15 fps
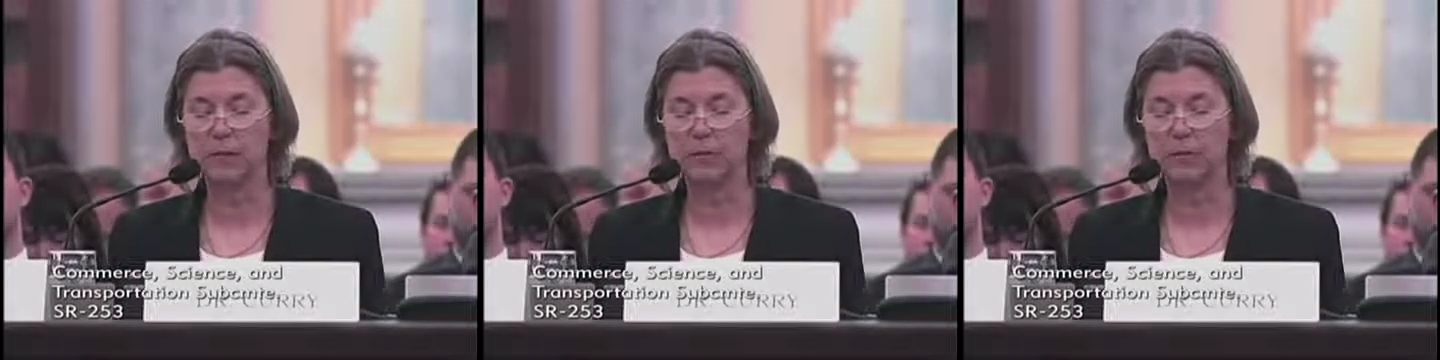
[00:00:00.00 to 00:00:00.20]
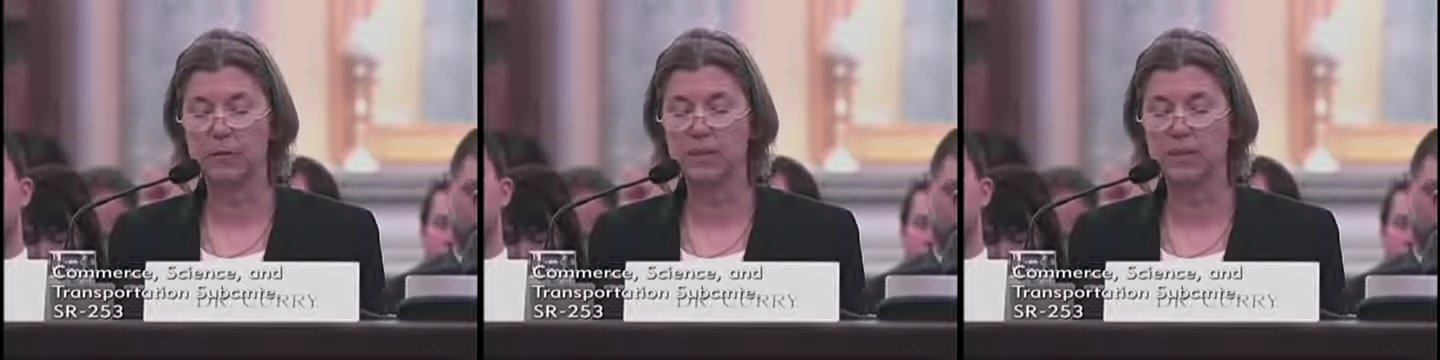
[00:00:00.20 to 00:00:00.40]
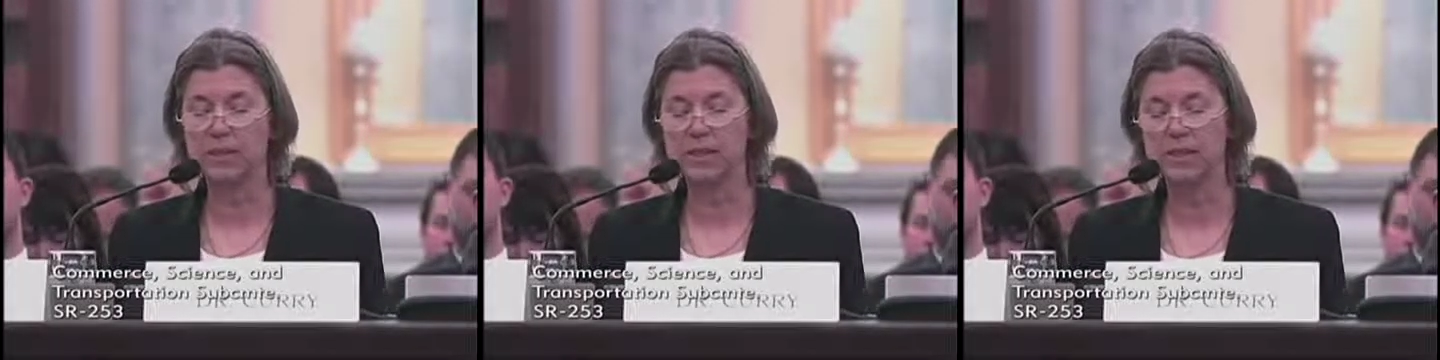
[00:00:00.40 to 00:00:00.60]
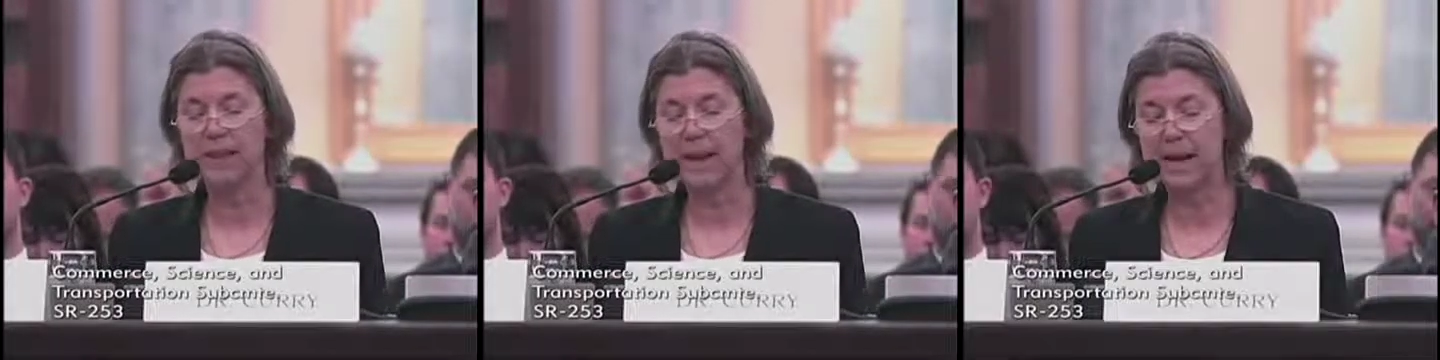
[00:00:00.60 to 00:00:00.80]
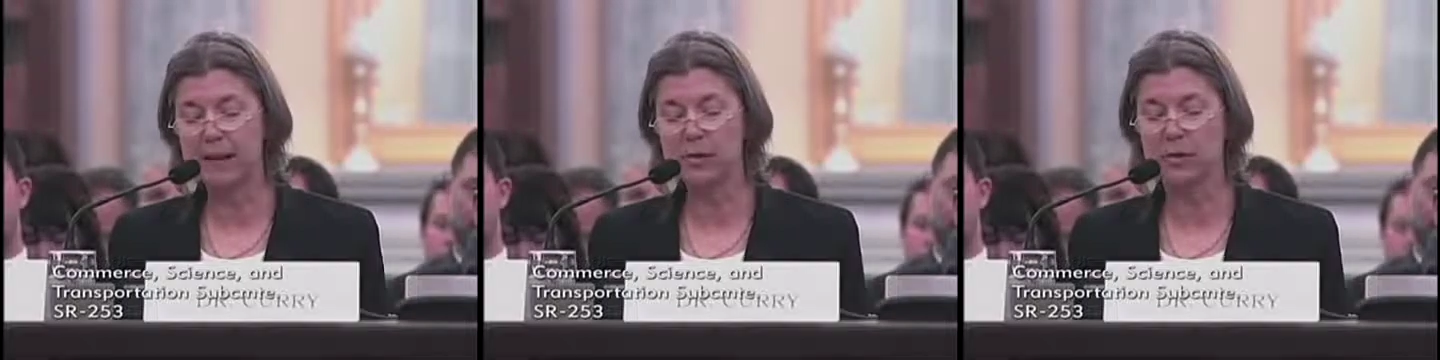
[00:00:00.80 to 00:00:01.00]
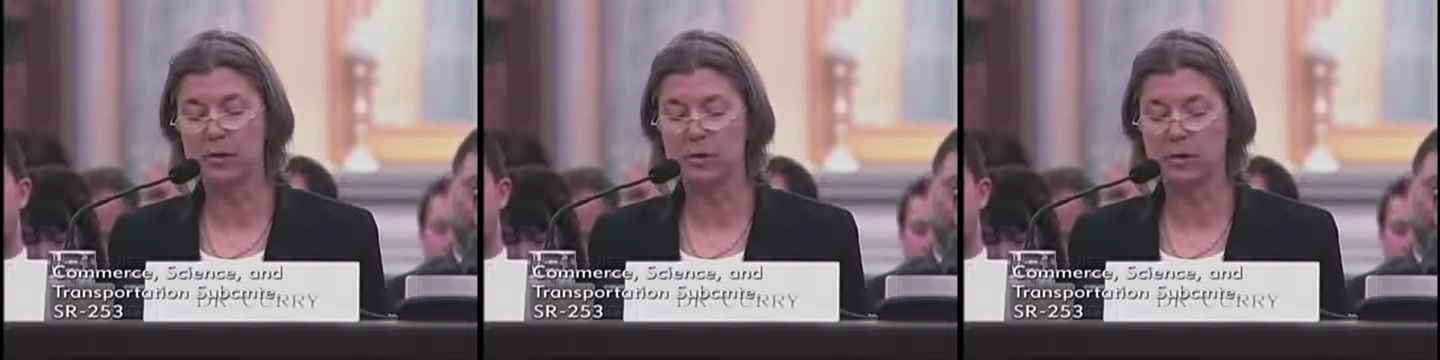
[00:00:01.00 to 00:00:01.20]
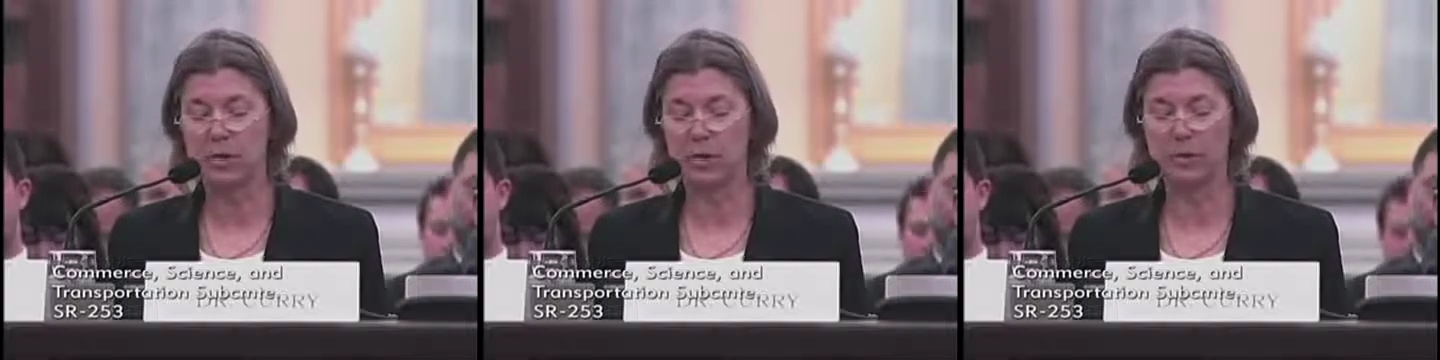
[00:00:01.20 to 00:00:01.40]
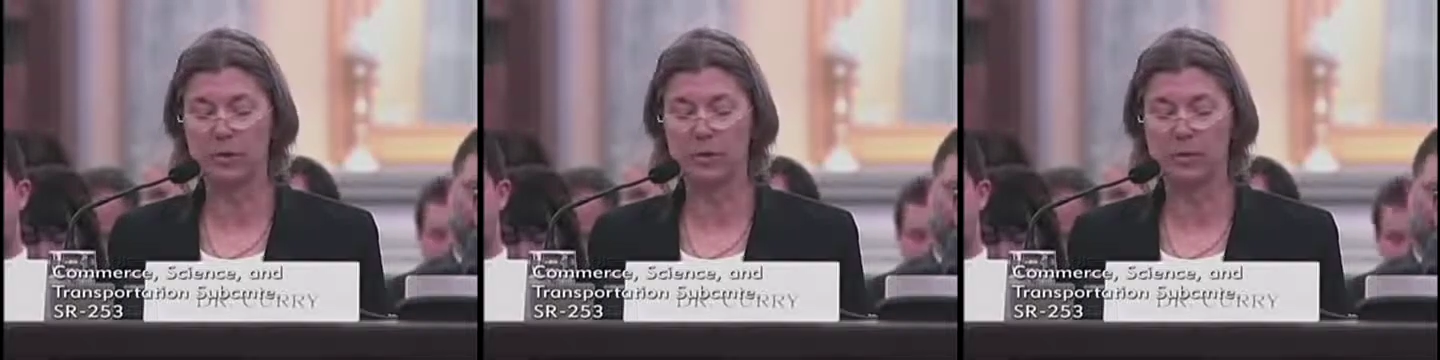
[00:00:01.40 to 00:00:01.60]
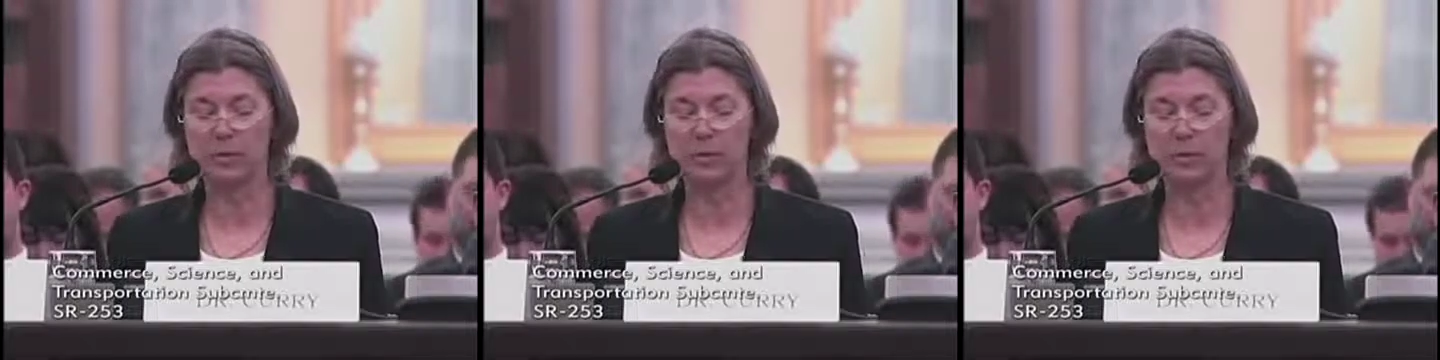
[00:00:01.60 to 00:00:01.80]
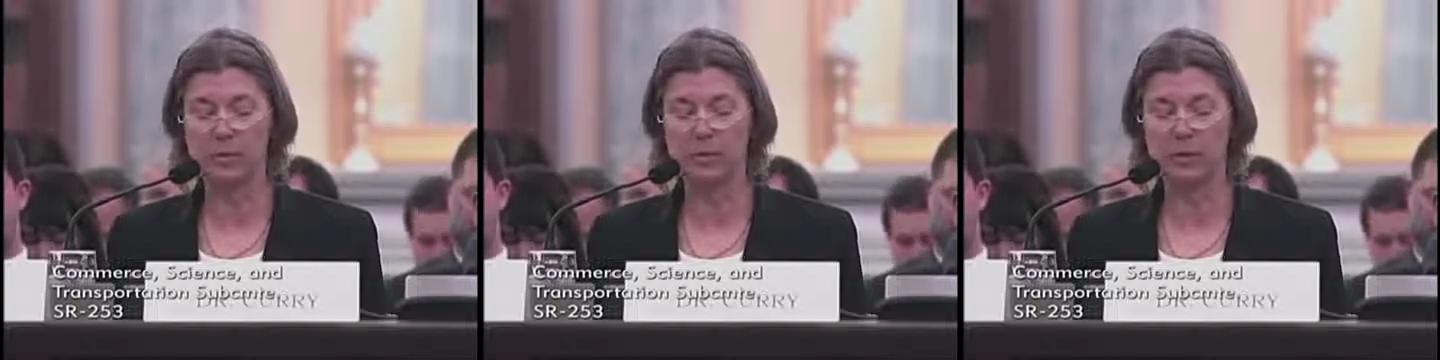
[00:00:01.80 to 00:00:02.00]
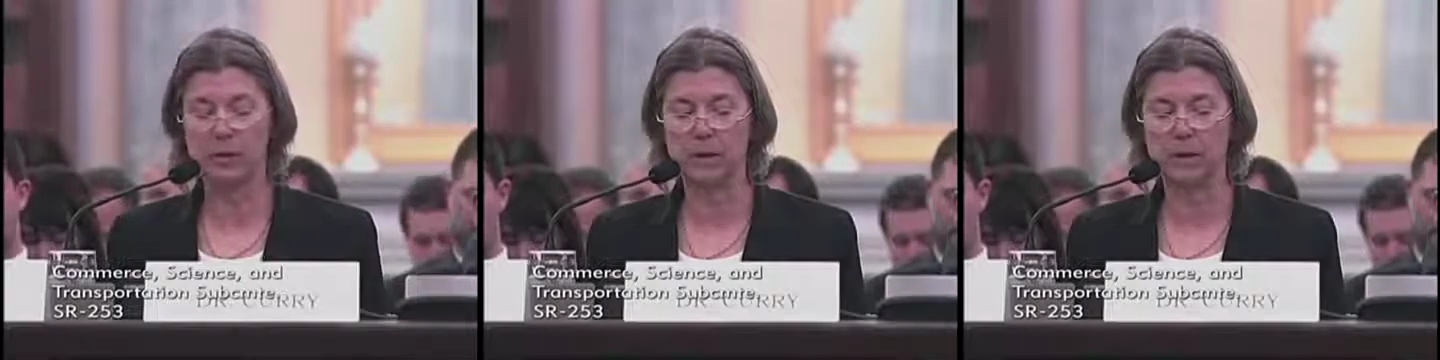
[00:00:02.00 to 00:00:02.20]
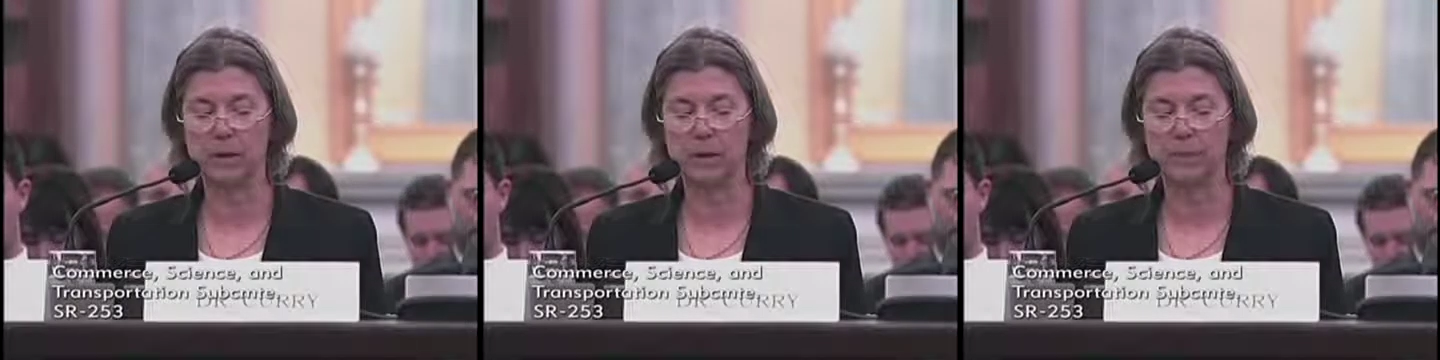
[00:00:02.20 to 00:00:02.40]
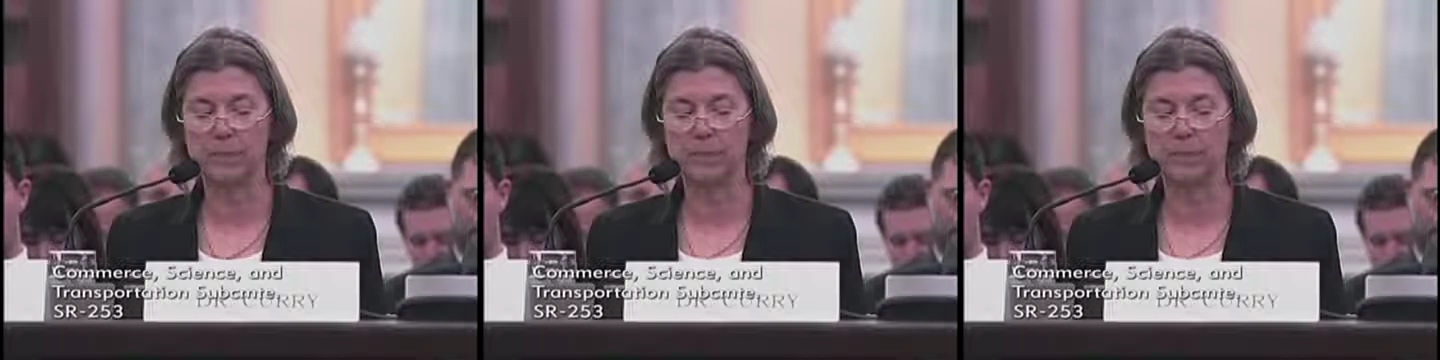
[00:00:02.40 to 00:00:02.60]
versus natural climate variability.